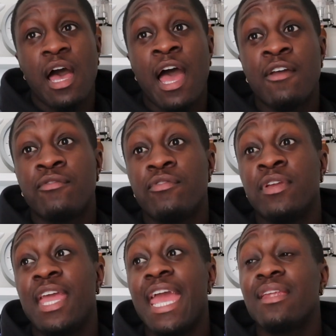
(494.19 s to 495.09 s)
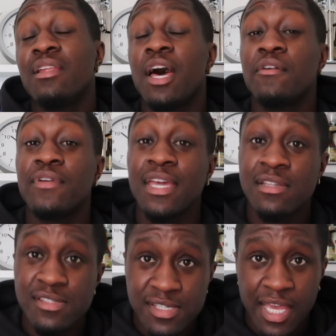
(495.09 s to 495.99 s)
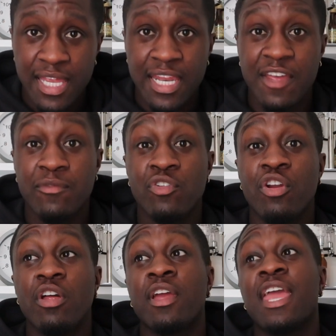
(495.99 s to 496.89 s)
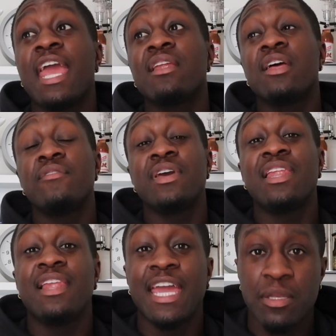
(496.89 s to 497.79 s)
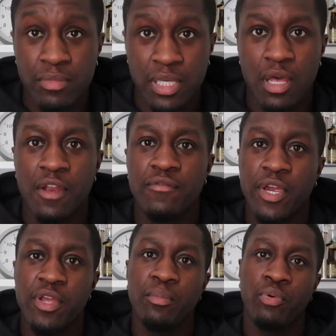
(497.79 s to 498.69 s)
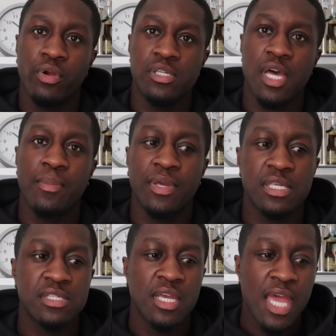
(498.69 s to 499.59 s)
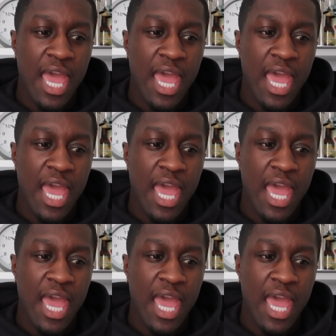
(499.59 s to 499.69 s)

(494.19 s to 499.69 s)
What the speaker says: I've gained a lot of insight, and I've gained a lot of enlightenment on very important topics.